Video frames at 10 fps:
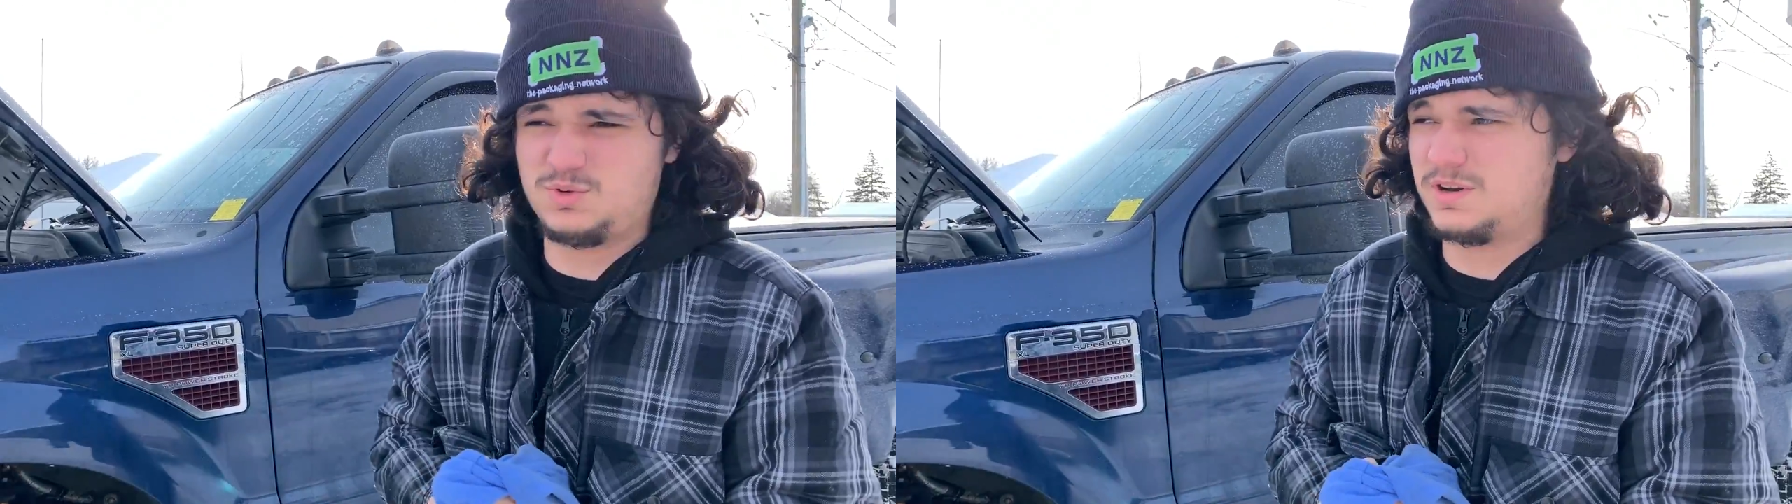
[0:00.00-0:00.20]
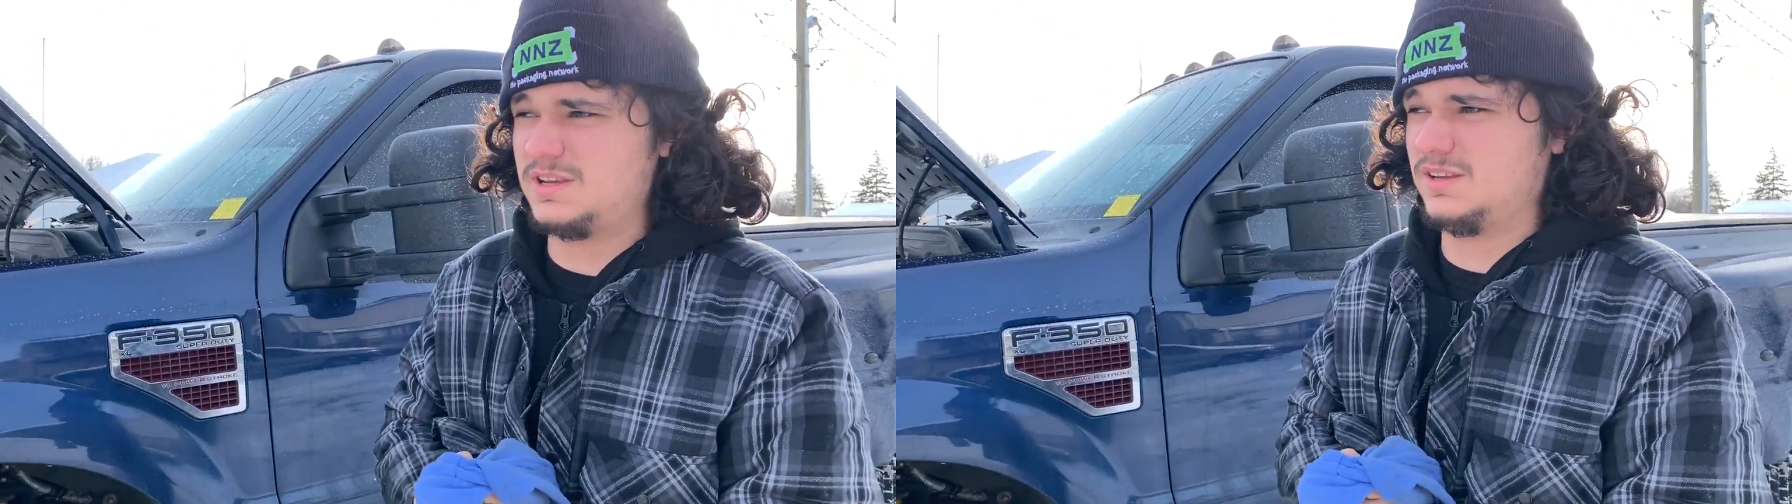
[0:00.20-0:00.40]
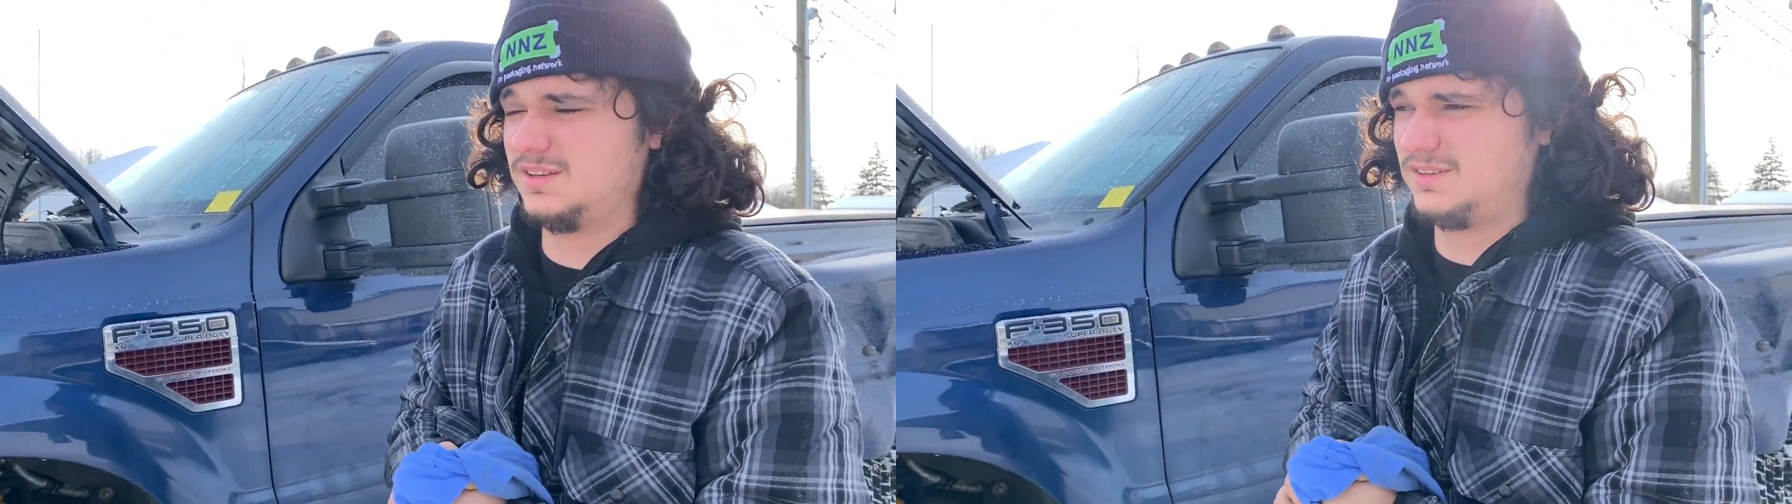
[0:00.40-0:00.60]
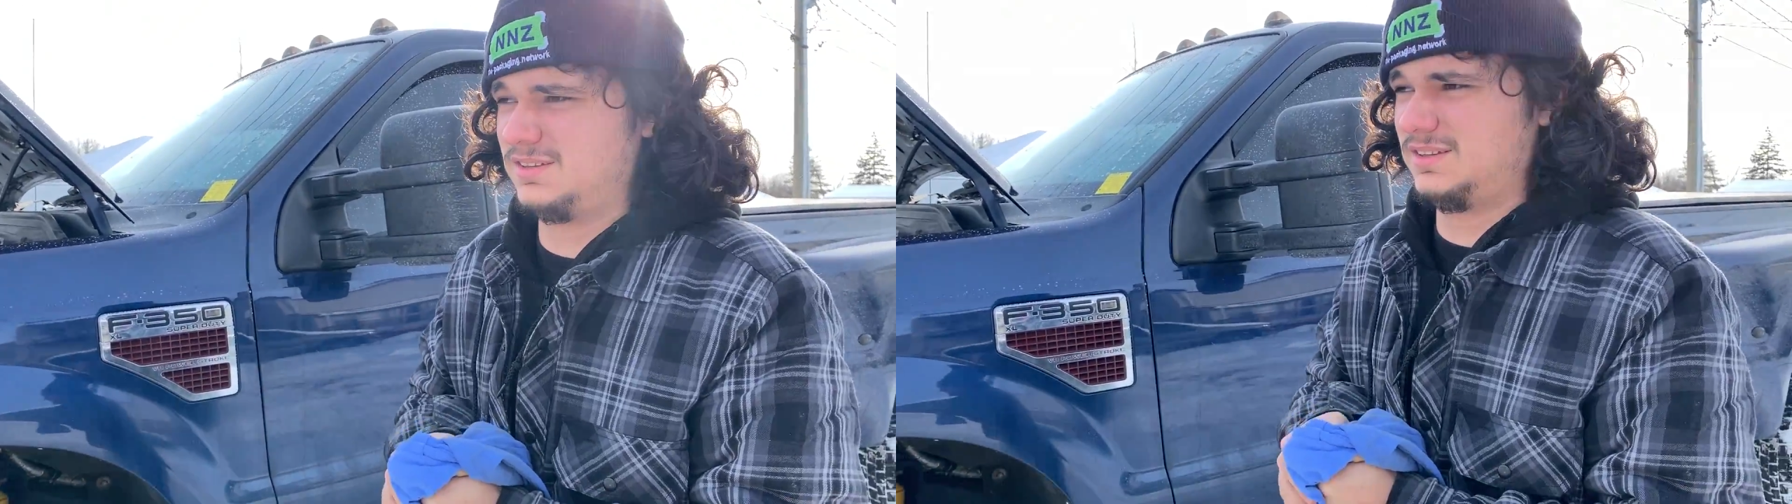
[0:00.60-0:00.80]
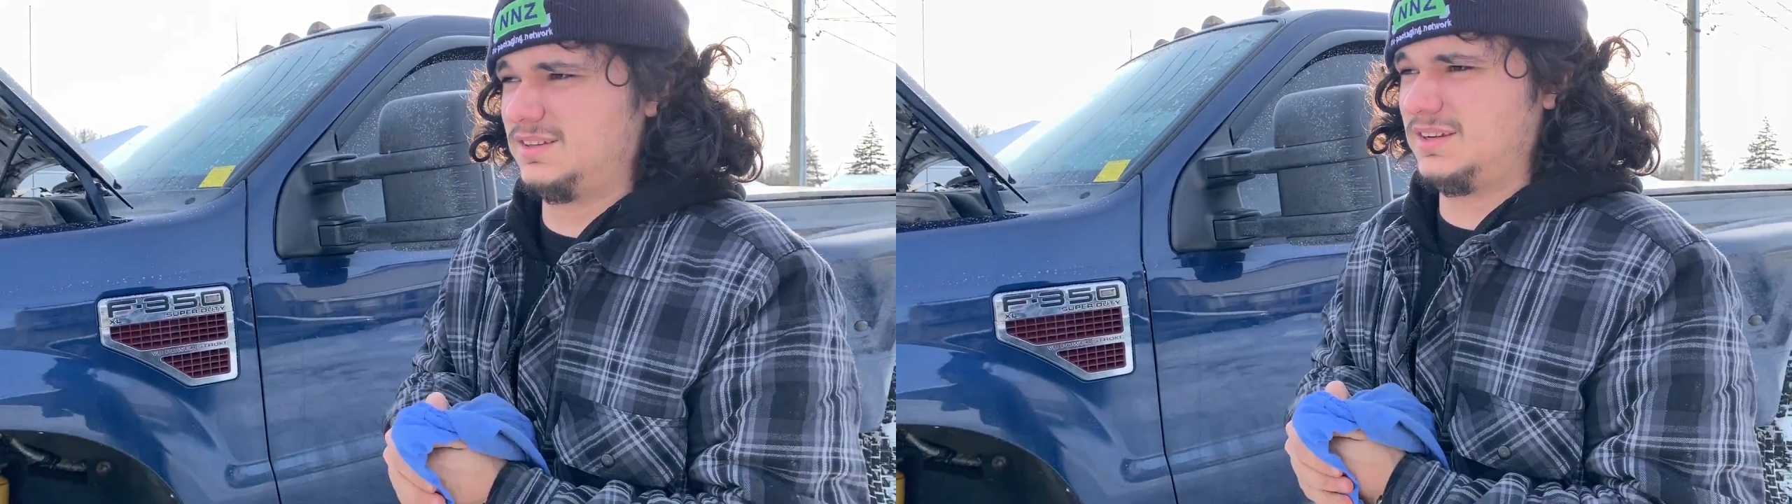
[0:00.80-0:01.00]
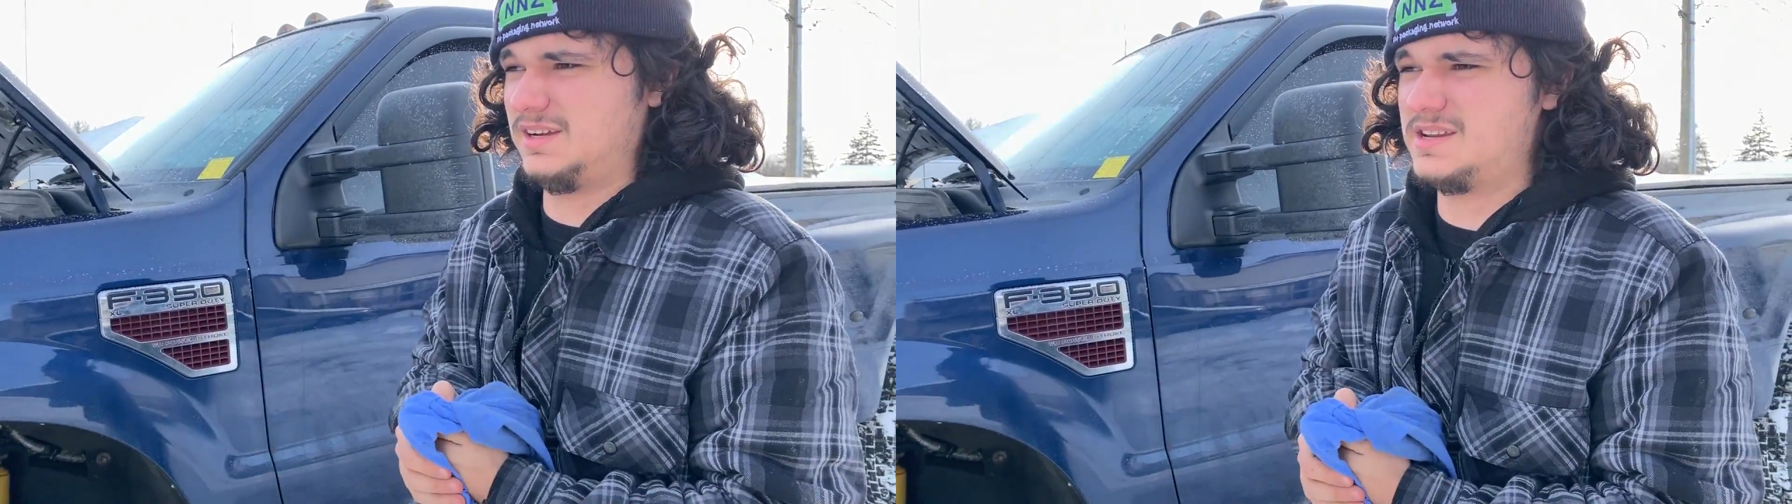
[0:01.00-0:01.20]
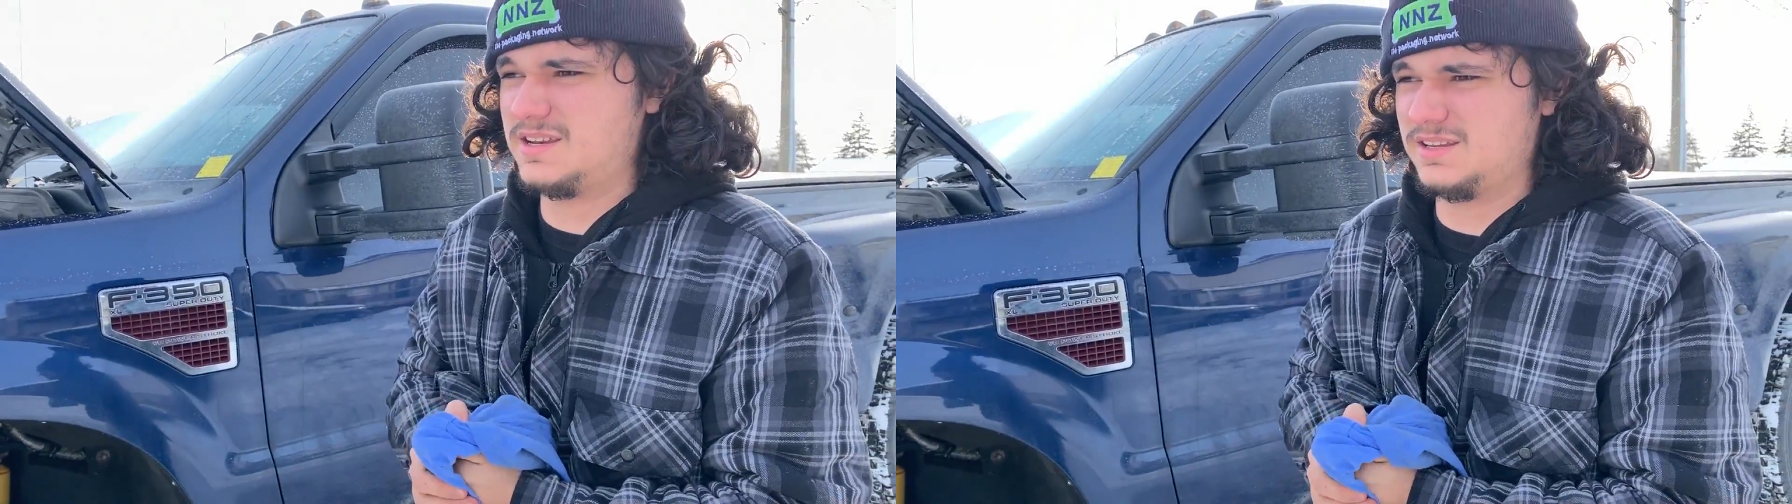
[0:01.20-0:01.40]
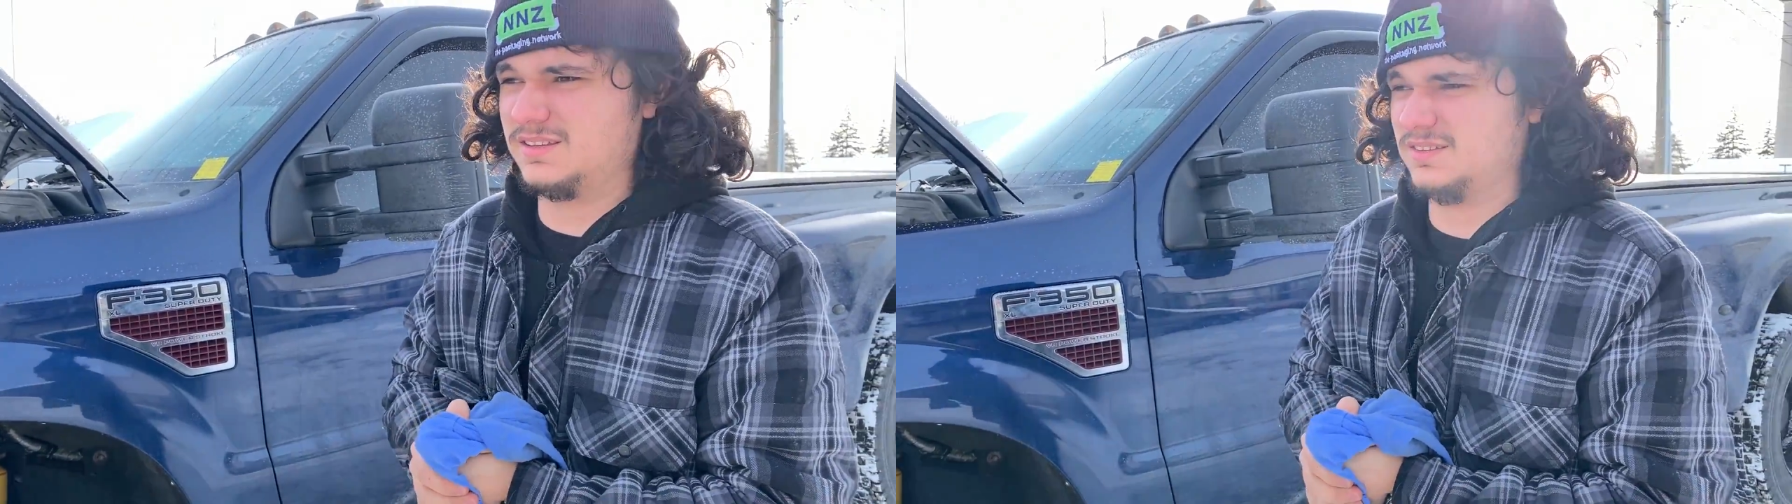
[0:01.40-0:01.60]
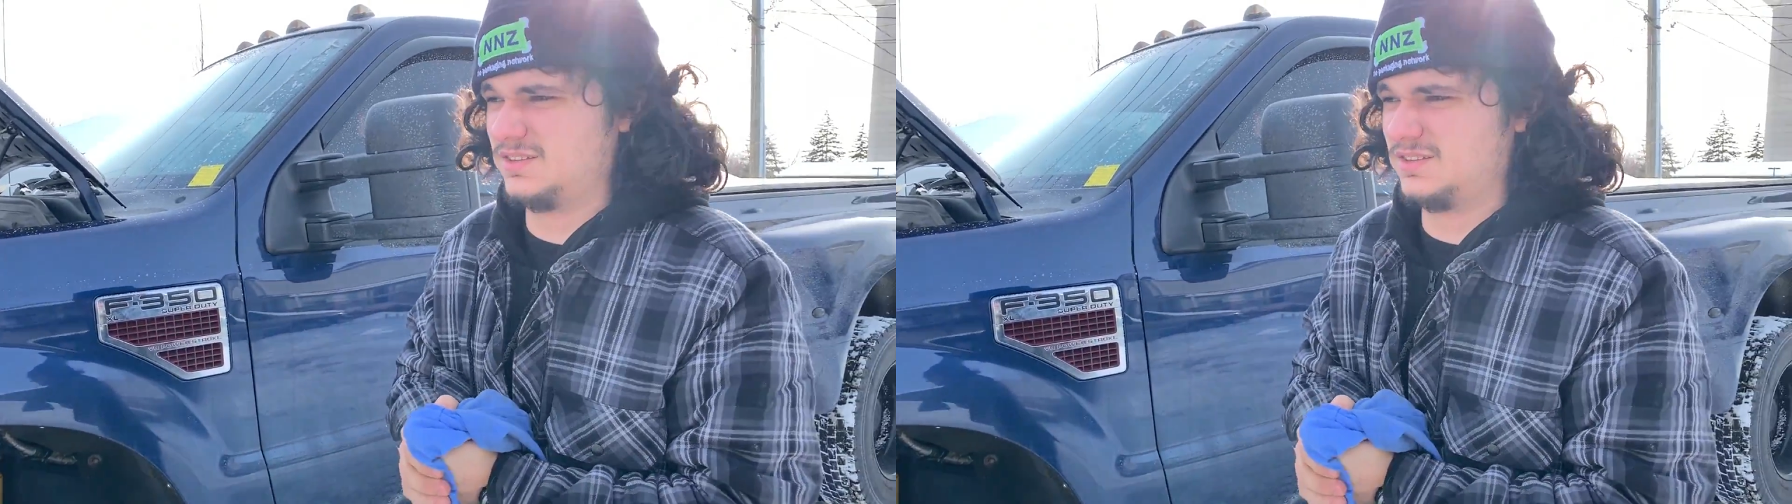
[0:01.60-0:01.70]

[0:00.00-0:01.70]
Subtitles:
20 Canadian